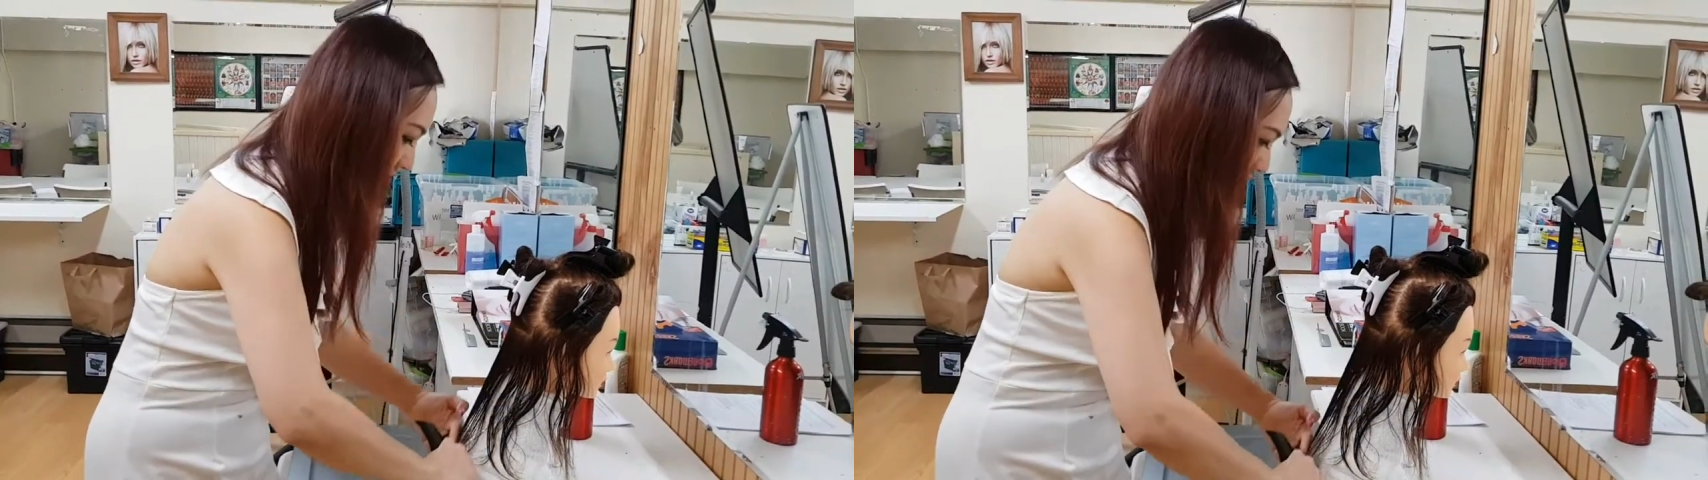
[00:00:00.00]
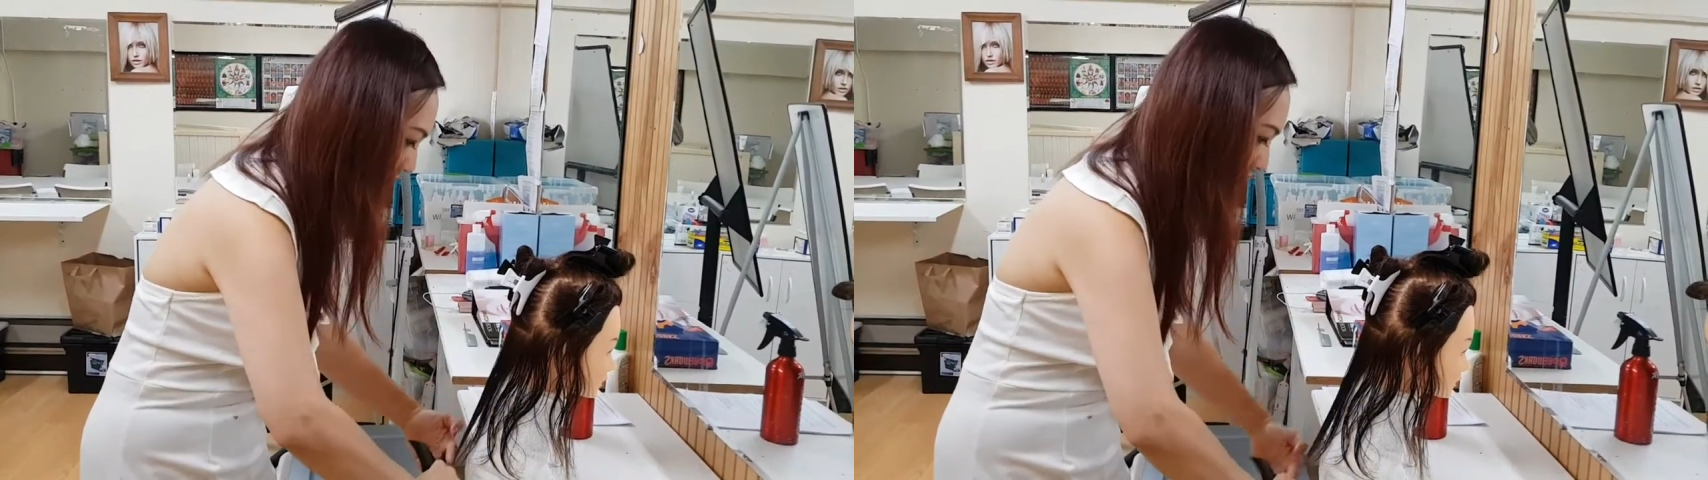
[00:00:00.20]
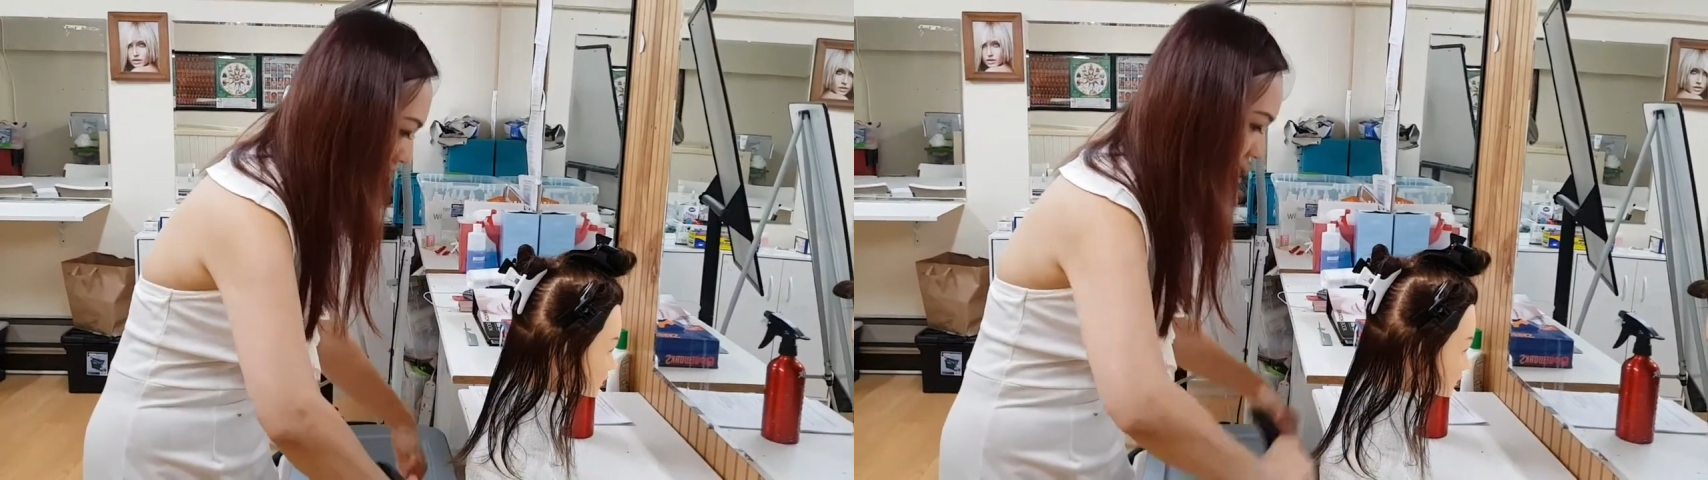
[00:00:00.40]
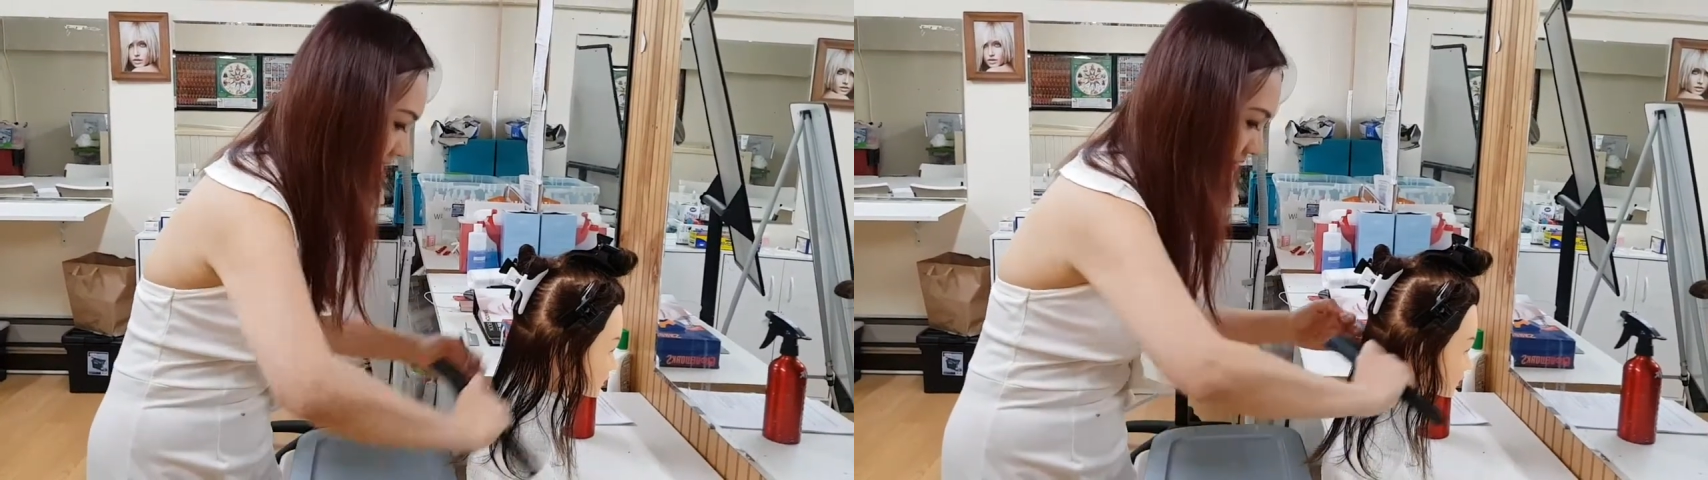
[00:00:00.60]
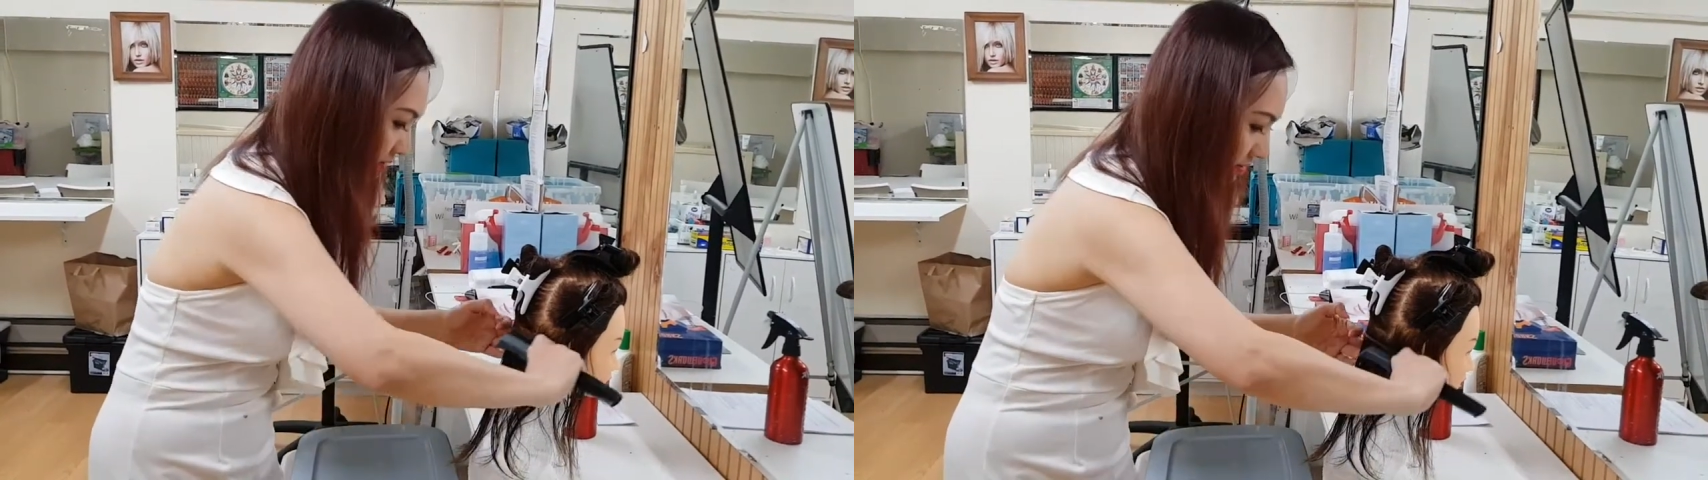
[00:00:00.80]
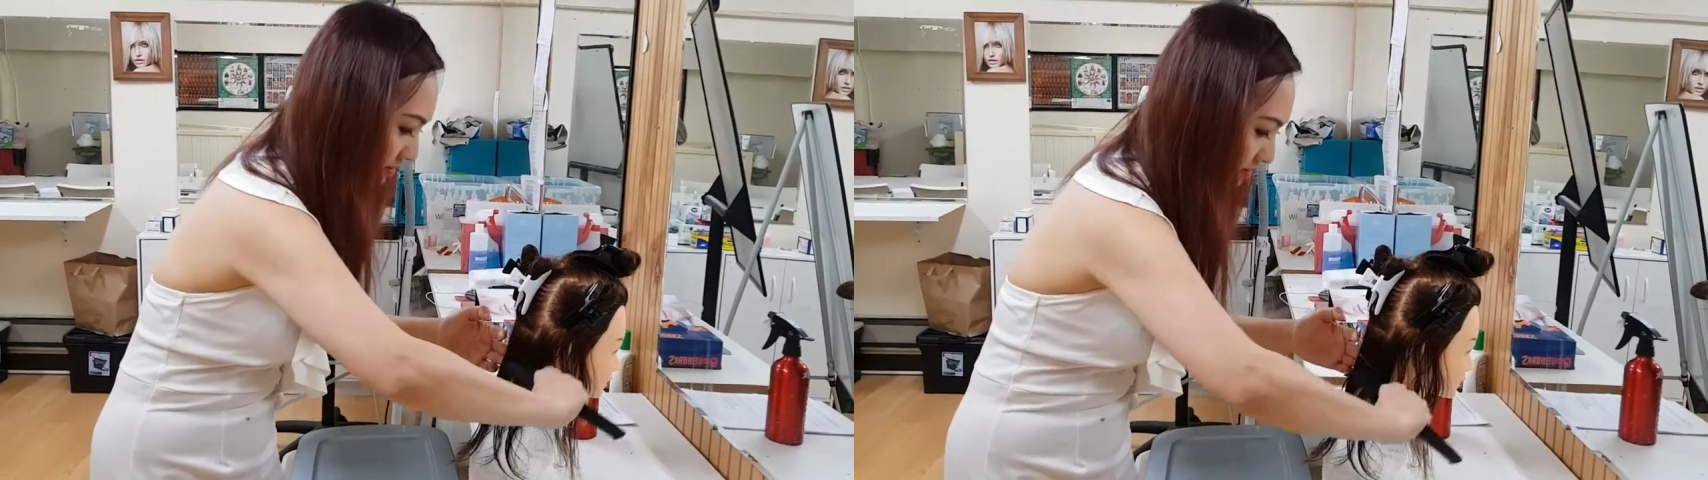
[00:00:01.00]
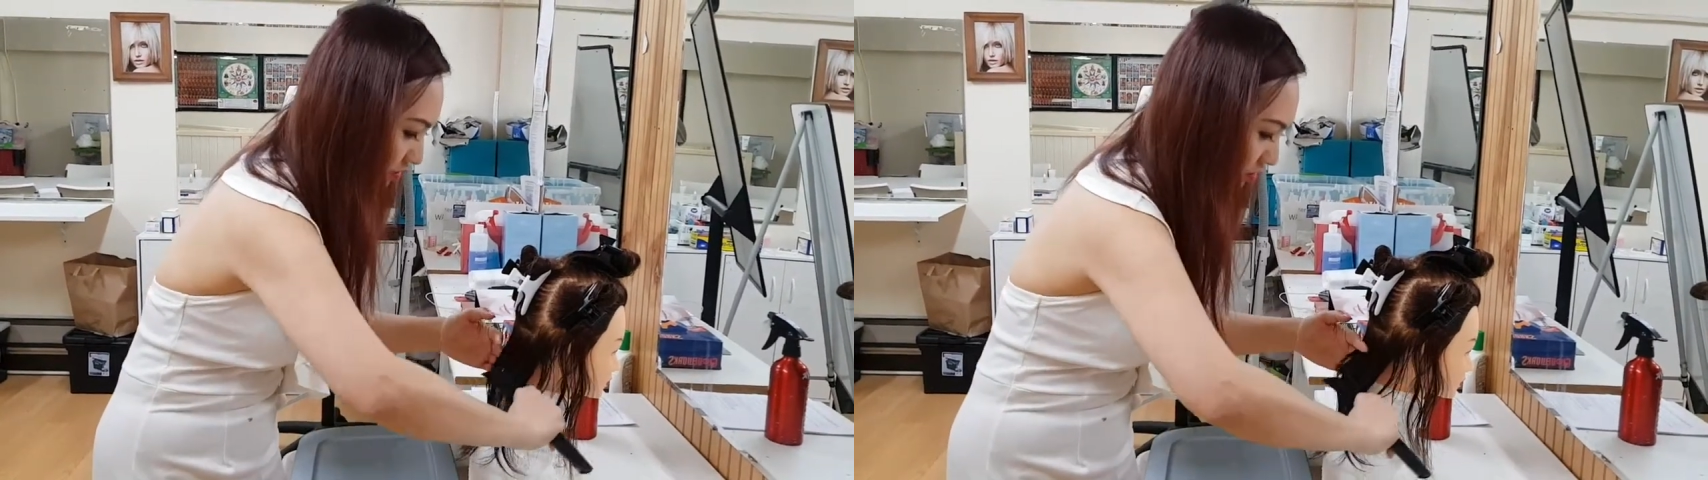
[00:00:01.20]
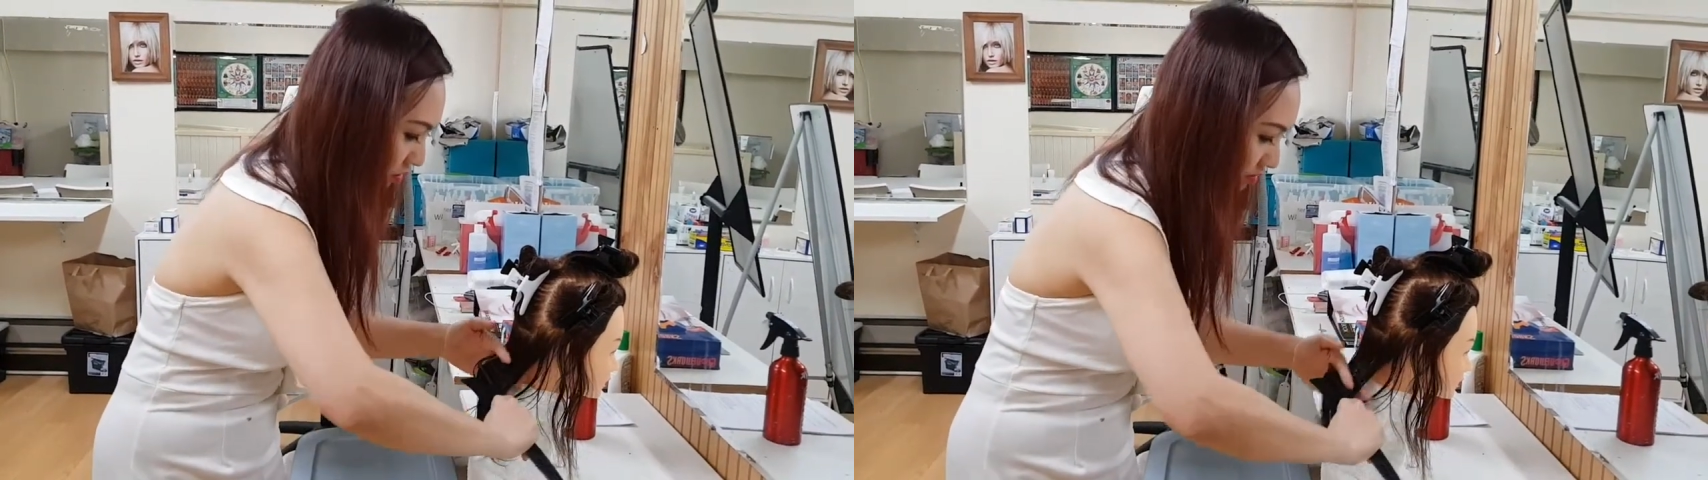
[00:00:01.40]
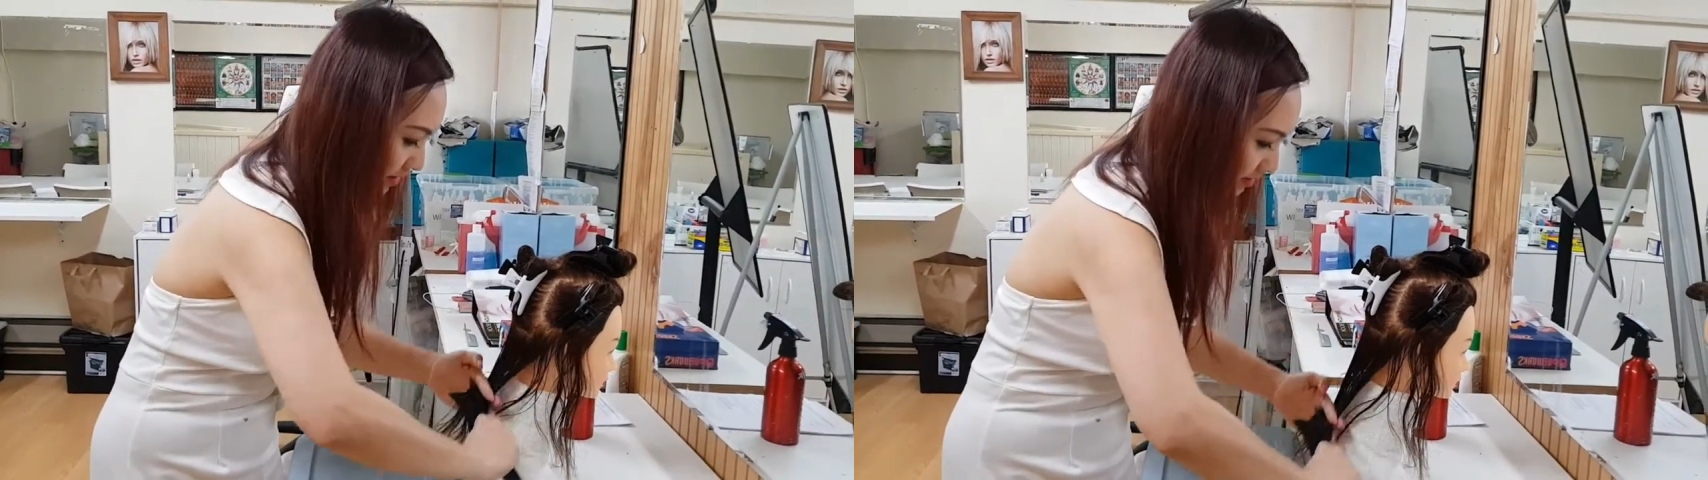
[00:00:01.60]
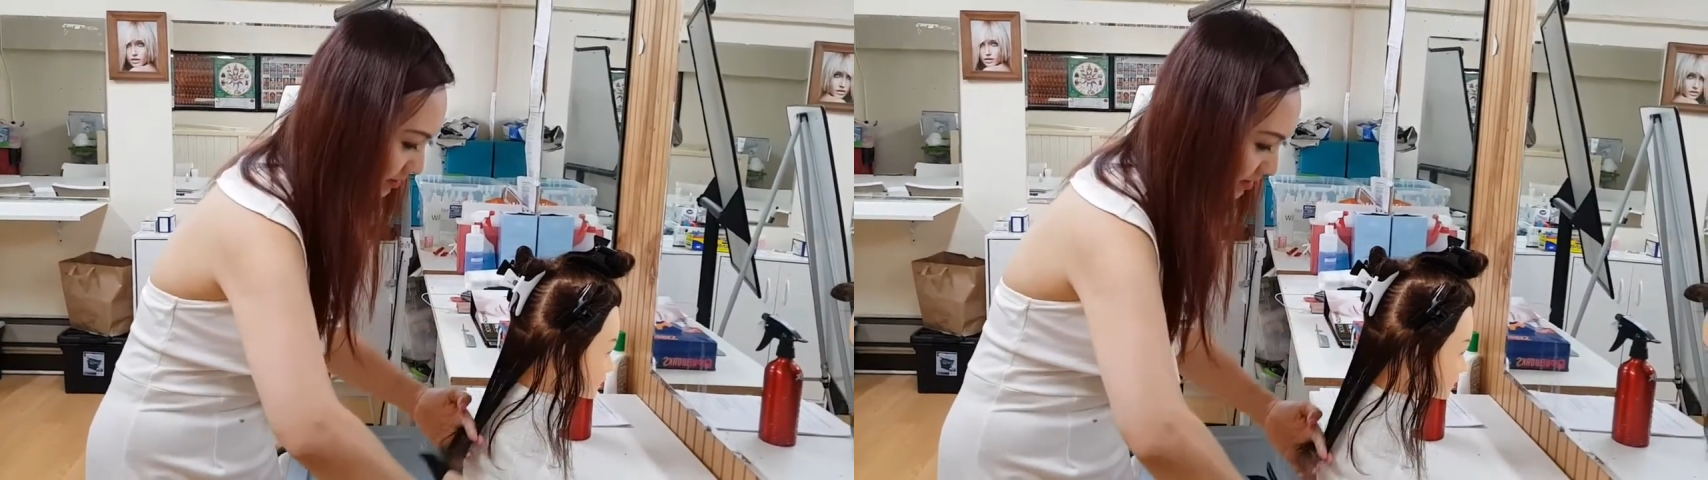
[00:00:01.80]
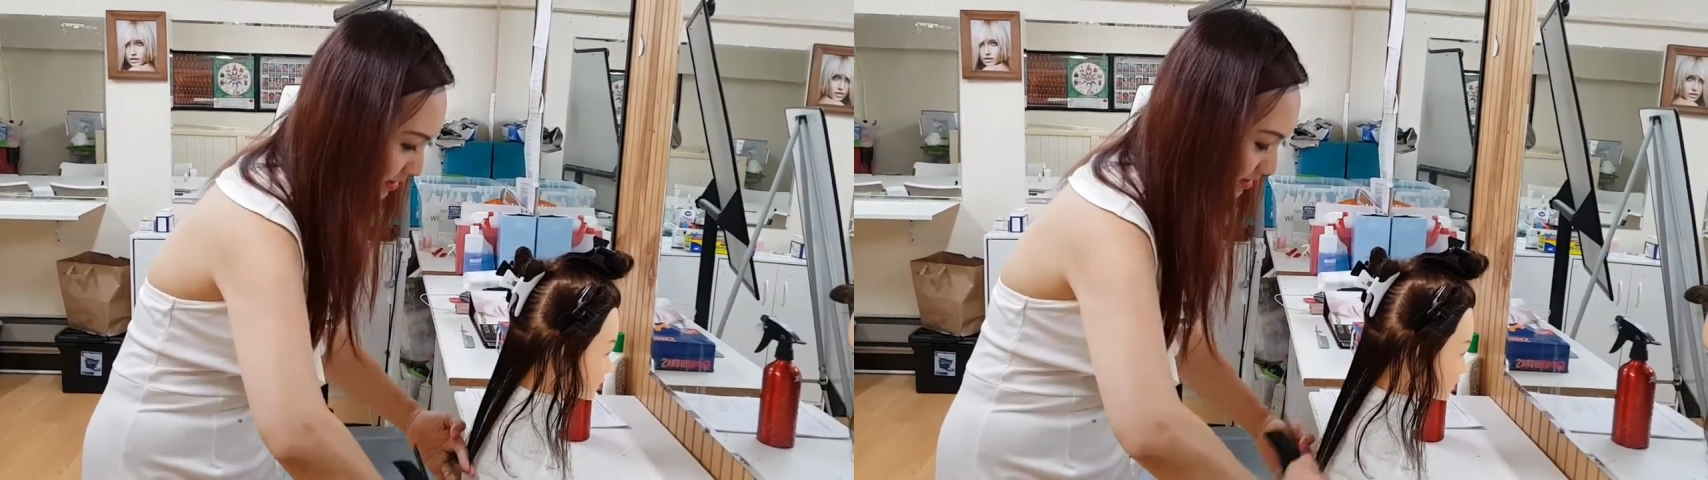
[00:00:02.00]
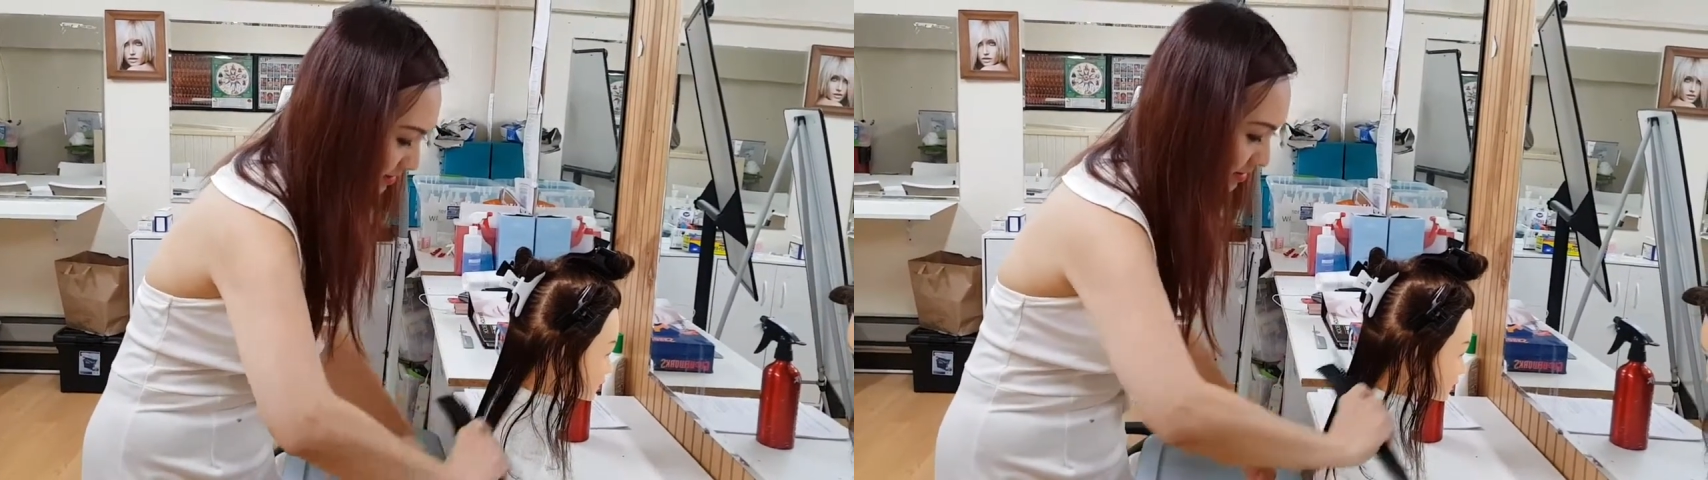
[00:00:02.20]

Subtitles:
comb it, okay?